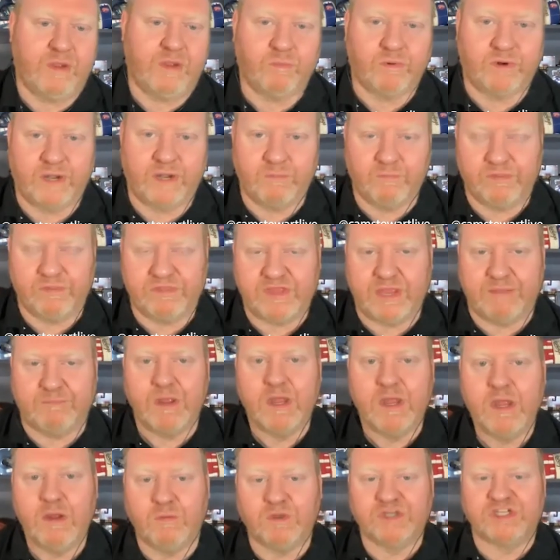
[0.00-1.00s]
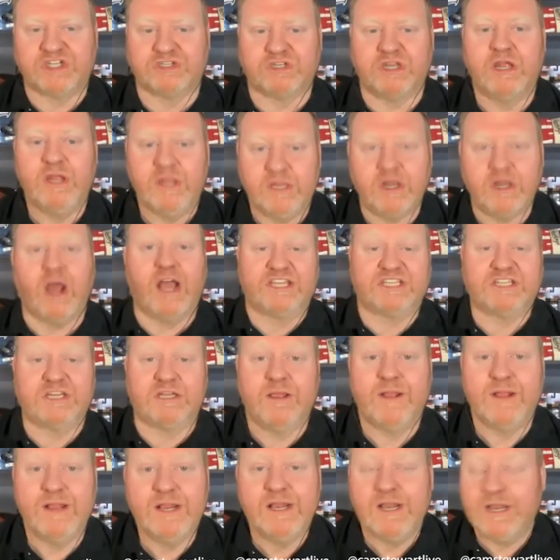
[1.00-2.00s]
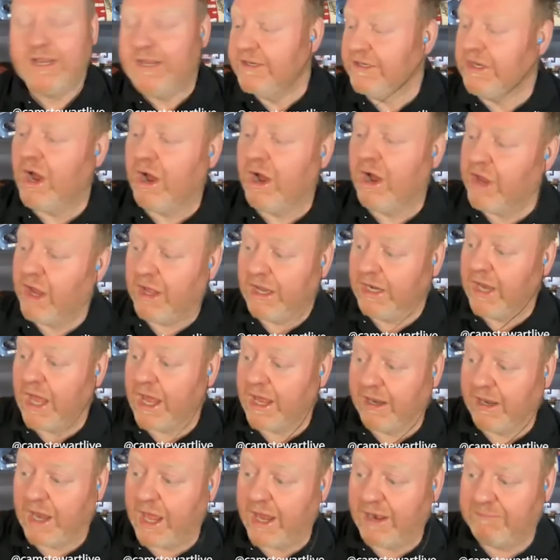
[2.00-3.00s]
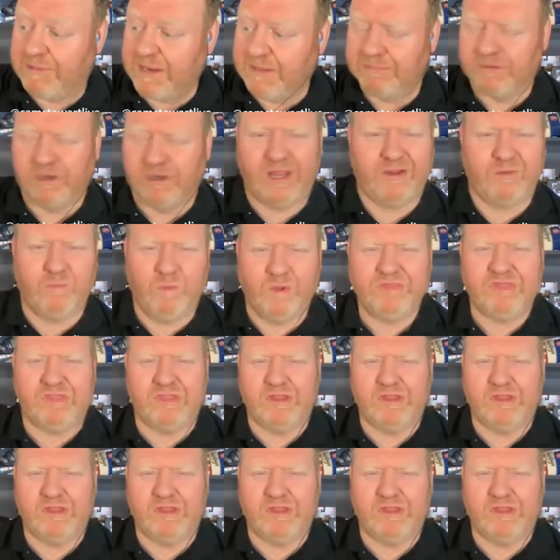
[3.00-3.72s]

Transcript: That's crazy. I've never been in one of them once. No, a lot of people are like, what?